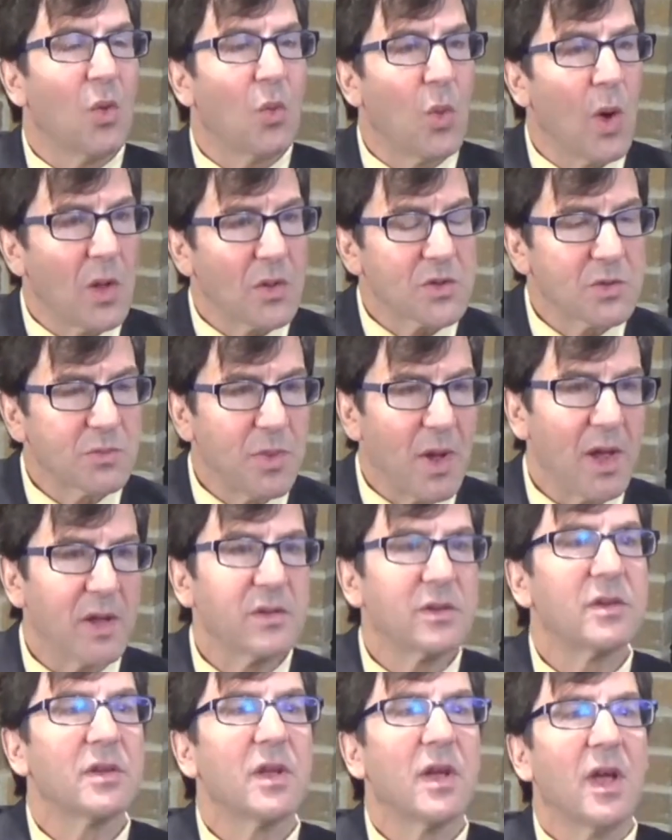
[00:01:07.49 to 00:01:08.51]
well
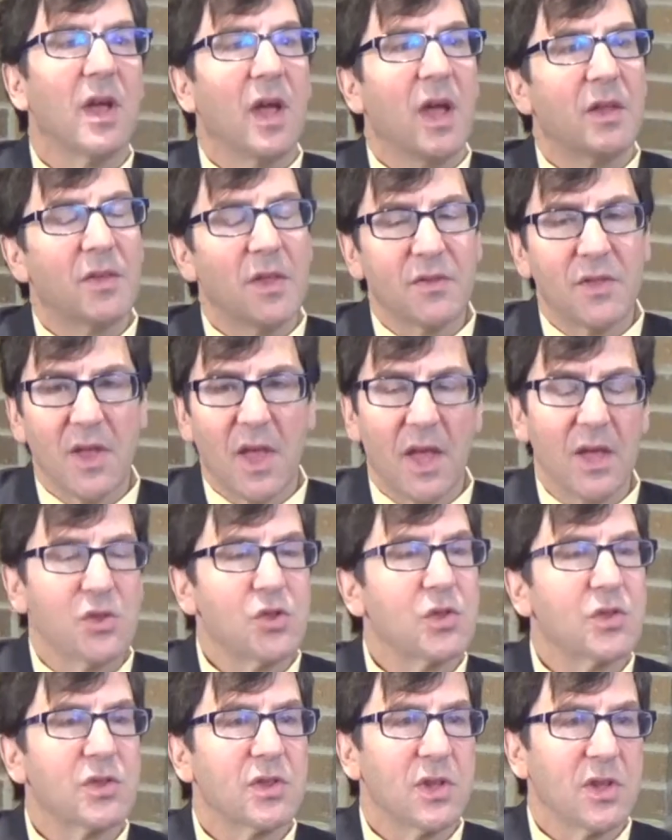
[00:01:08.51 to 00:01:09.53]
spent, and that the
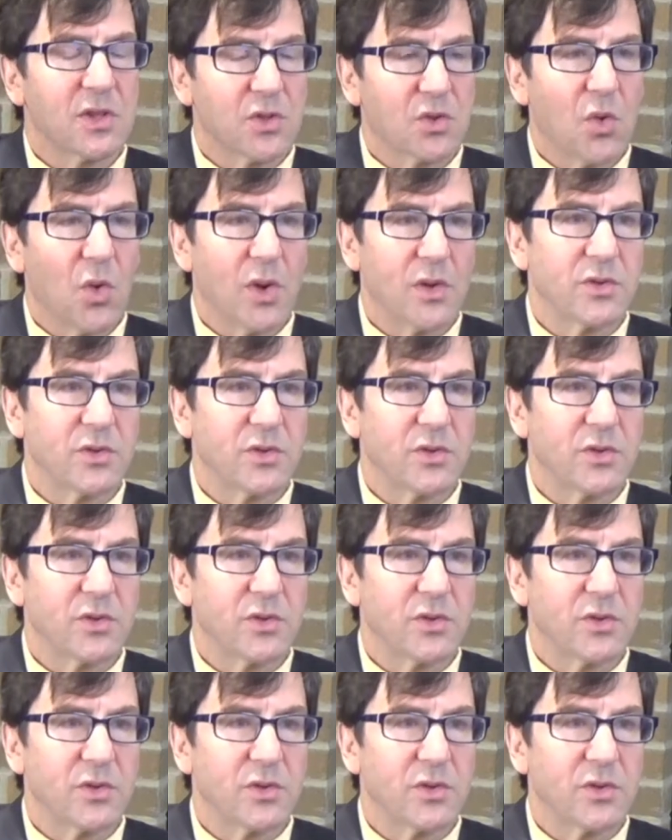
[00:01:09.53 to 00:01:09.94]
agency is